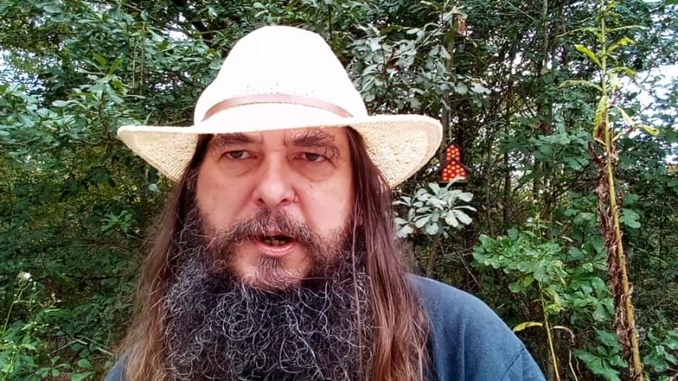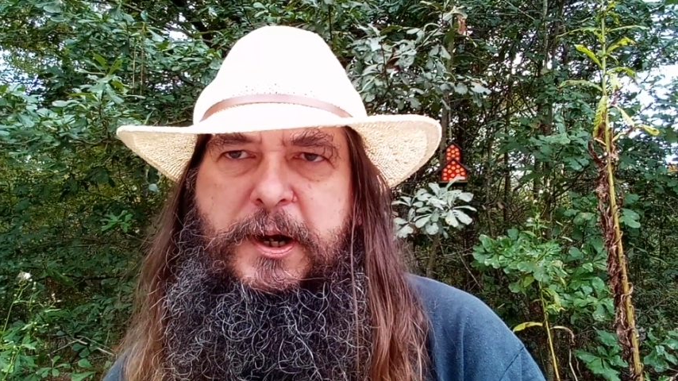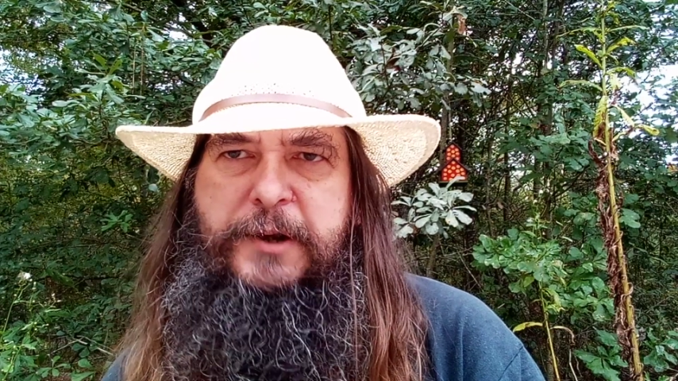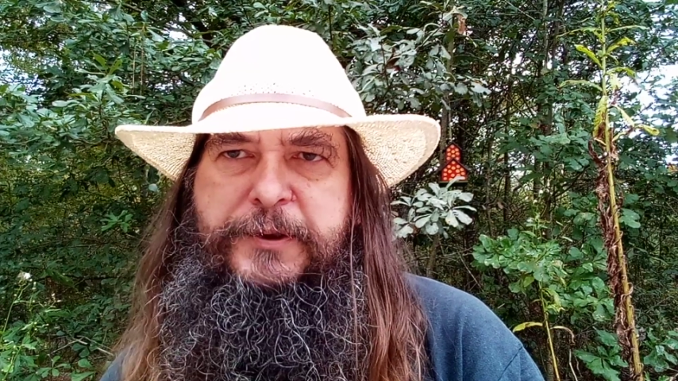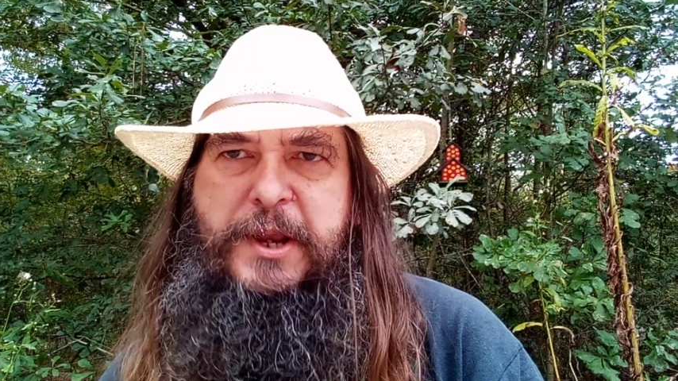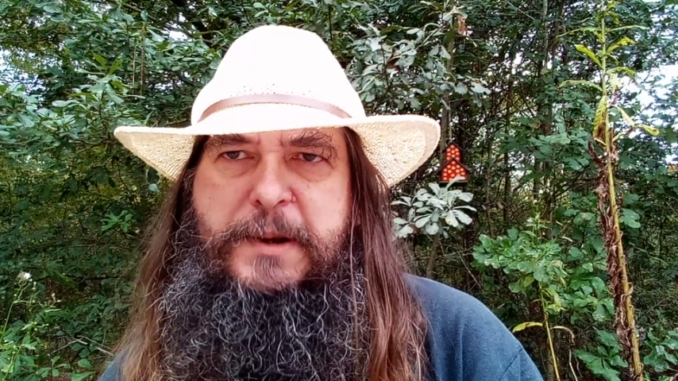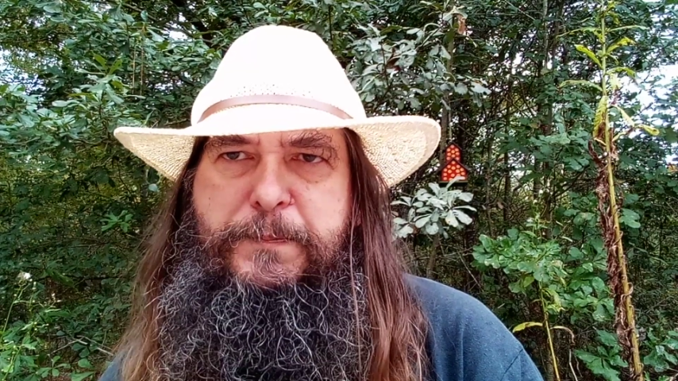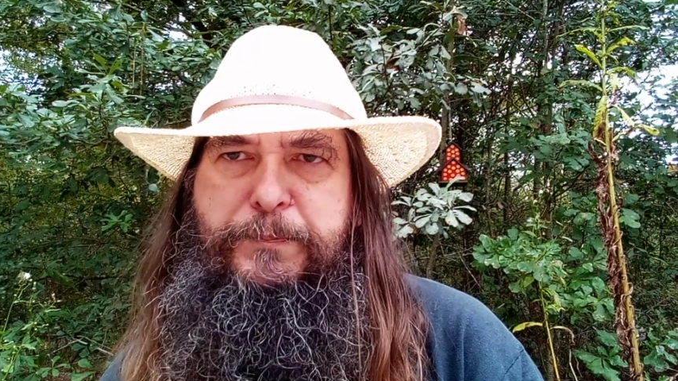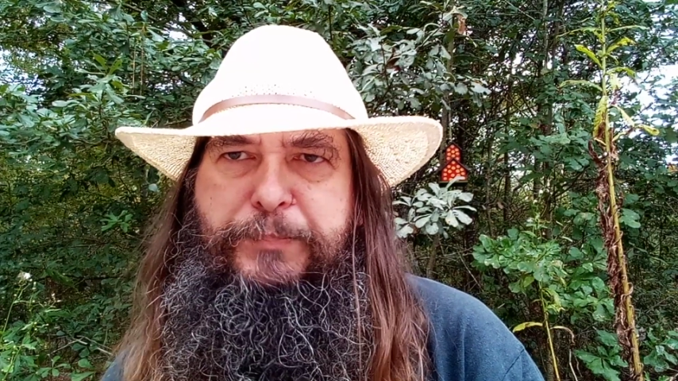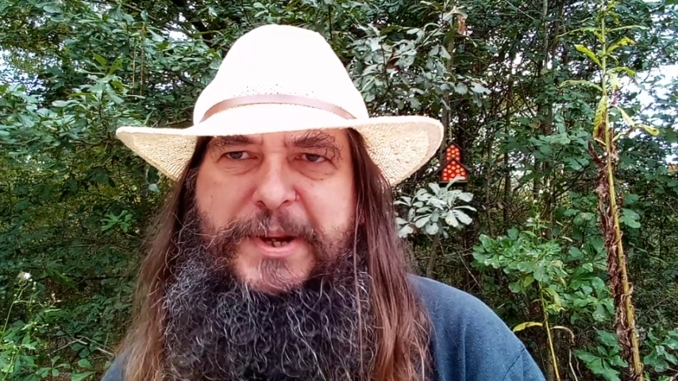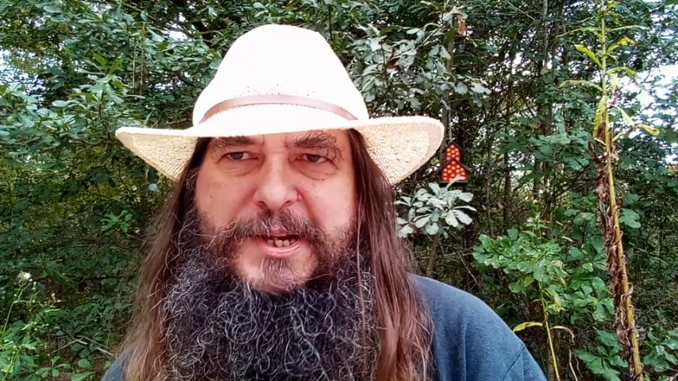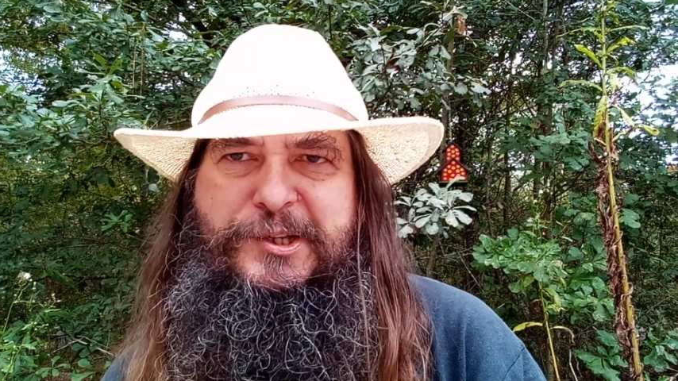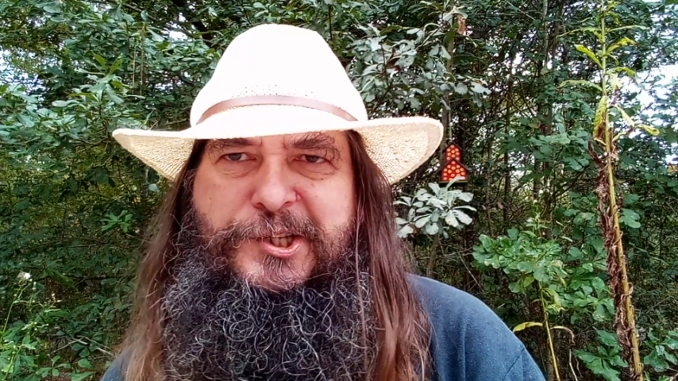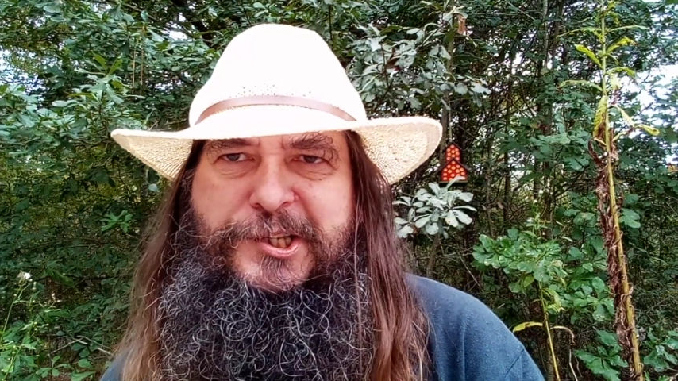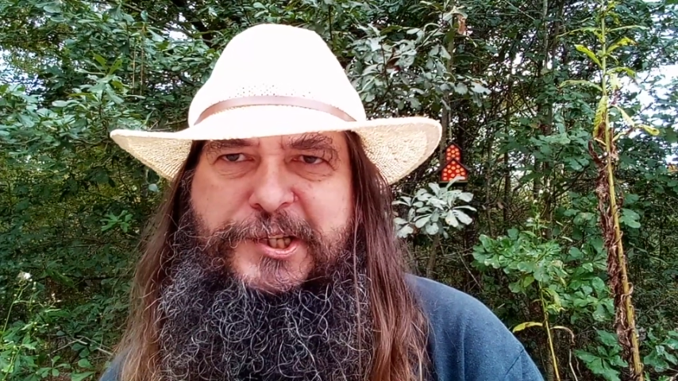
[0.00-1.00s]
and then
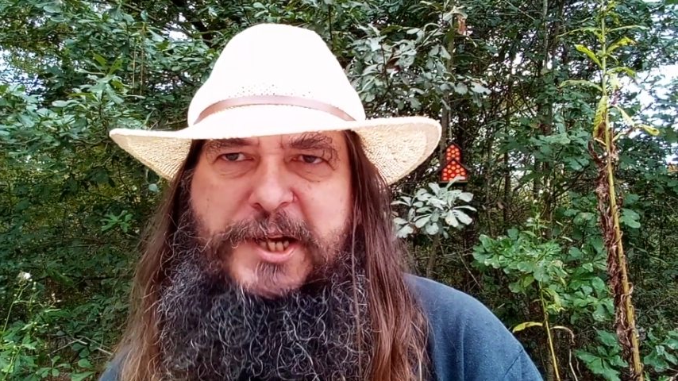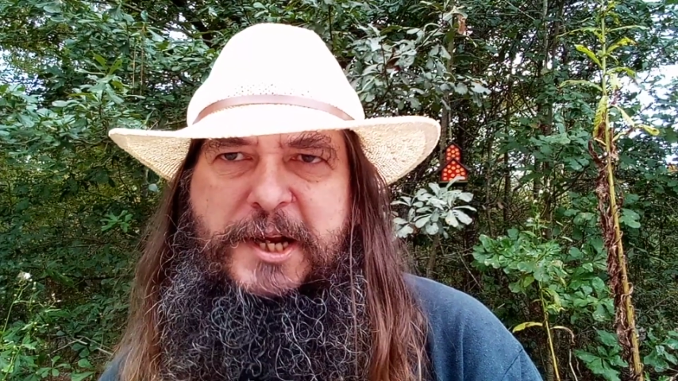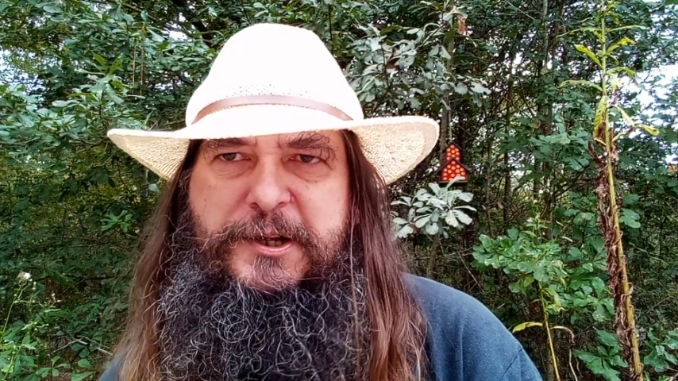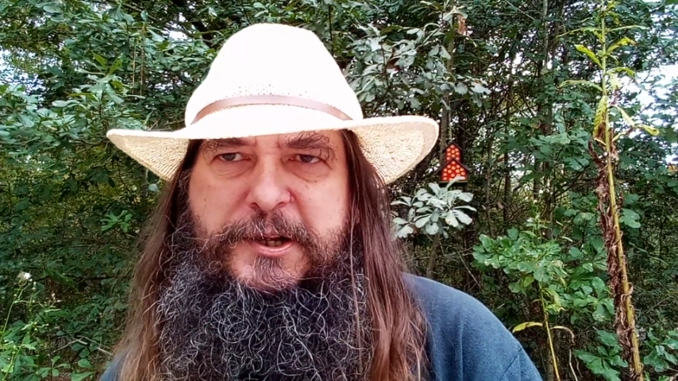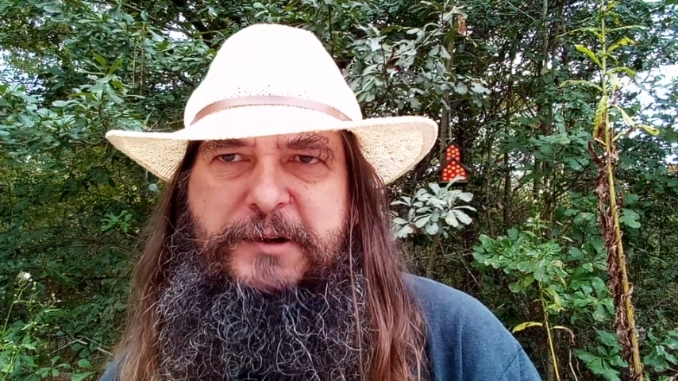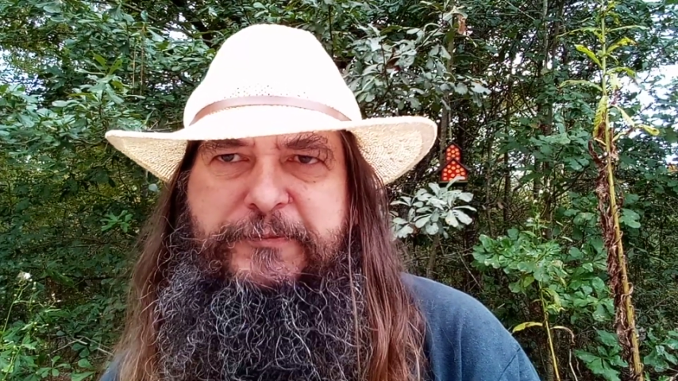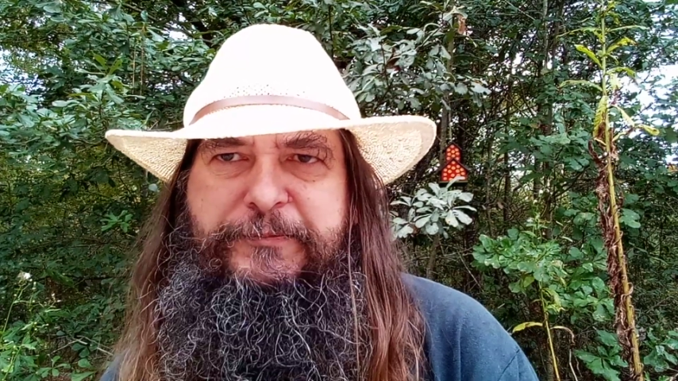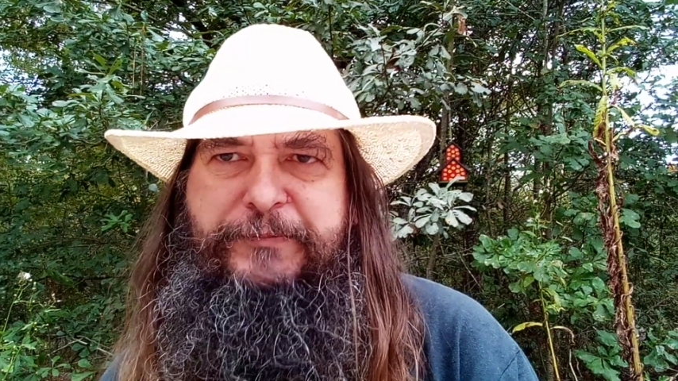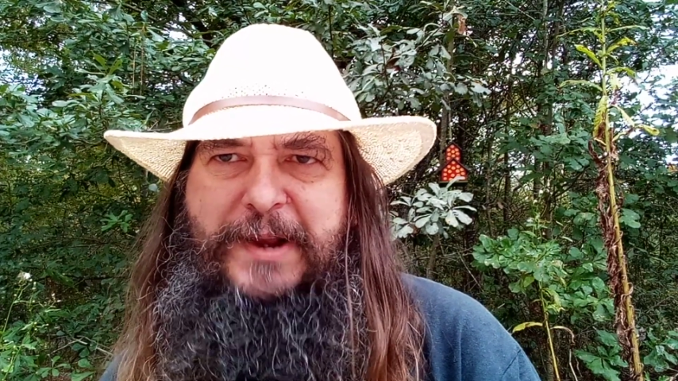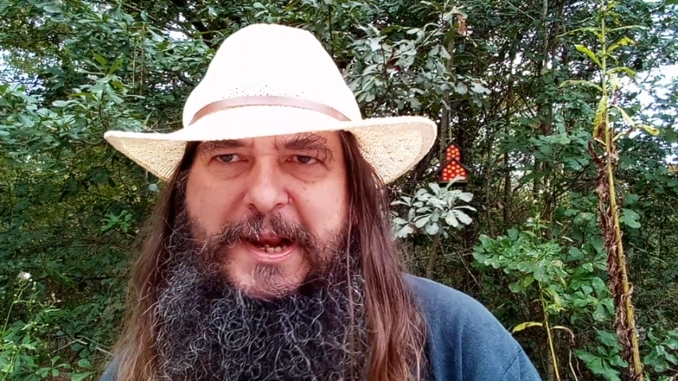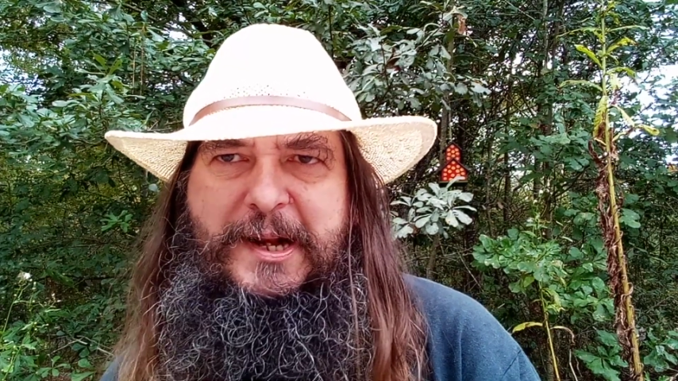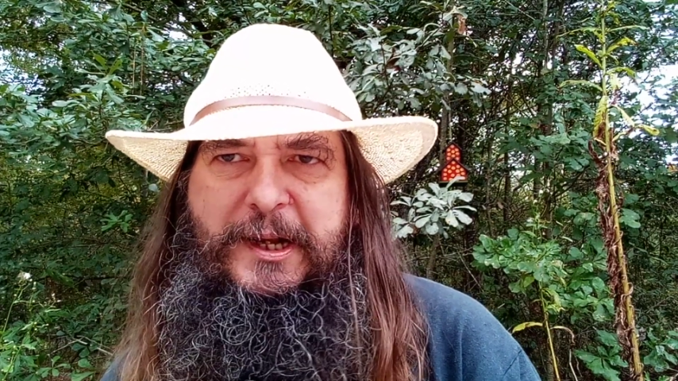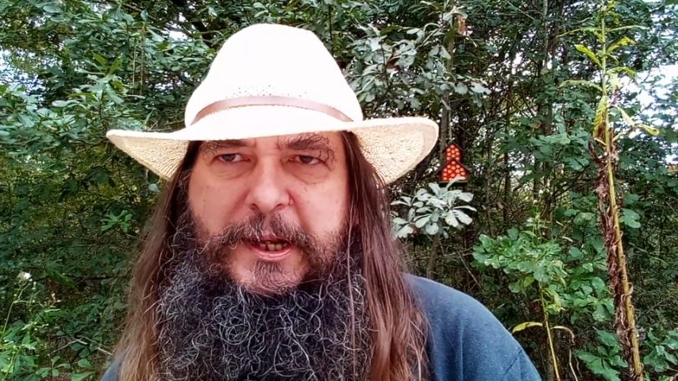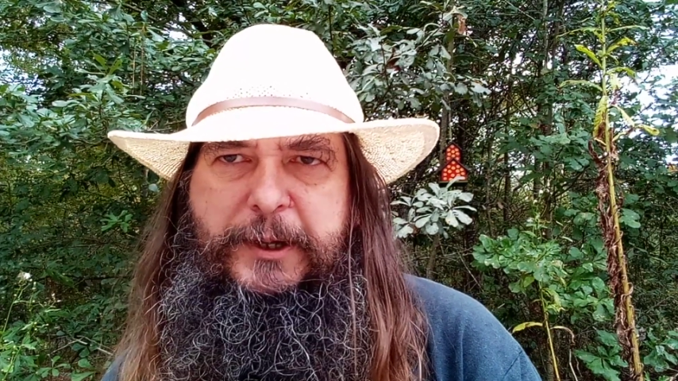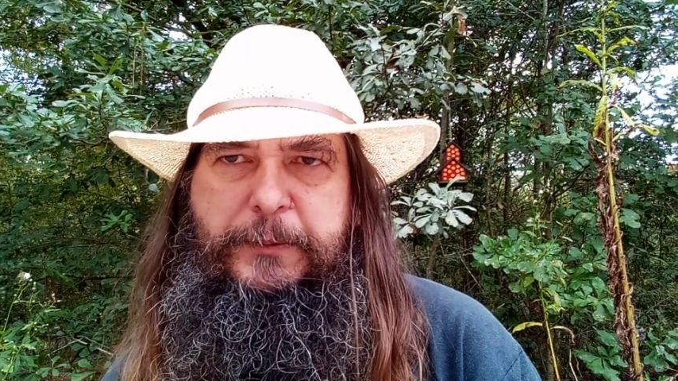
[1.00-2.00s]
bits started
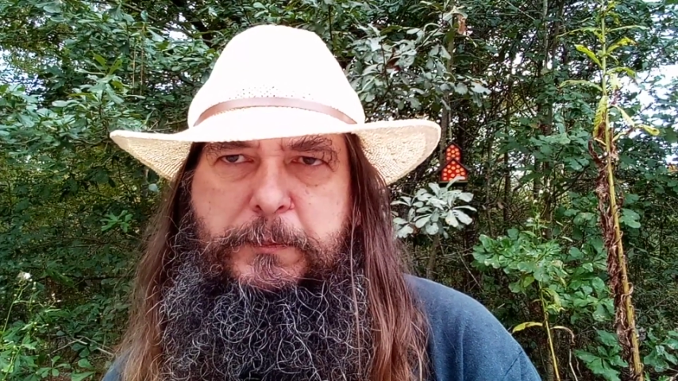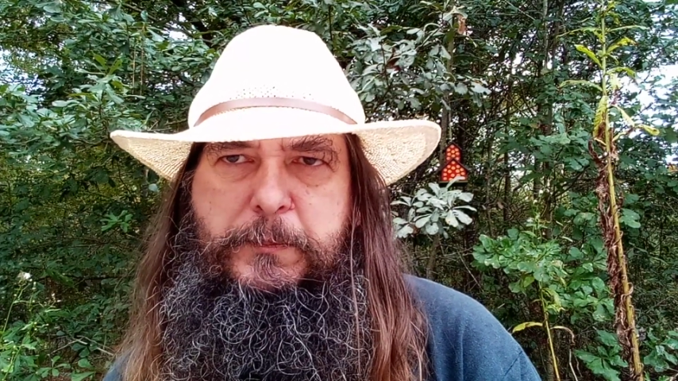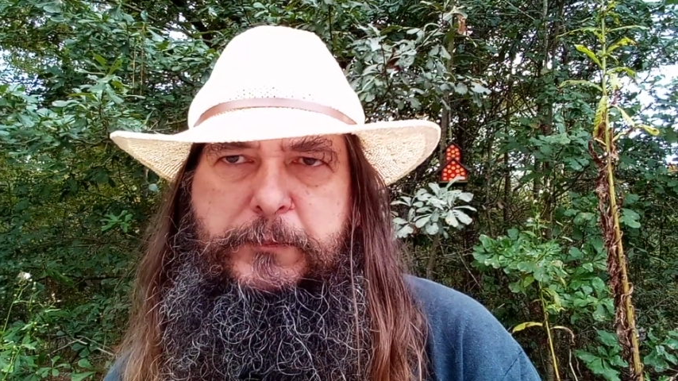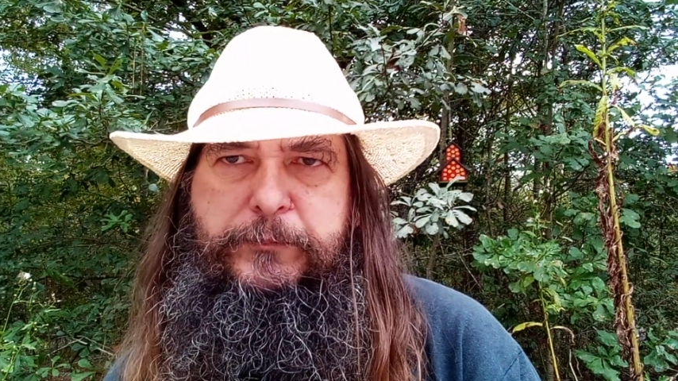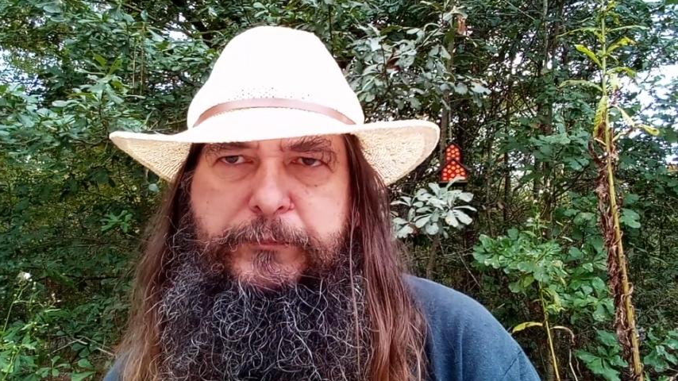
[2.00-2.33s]
failing.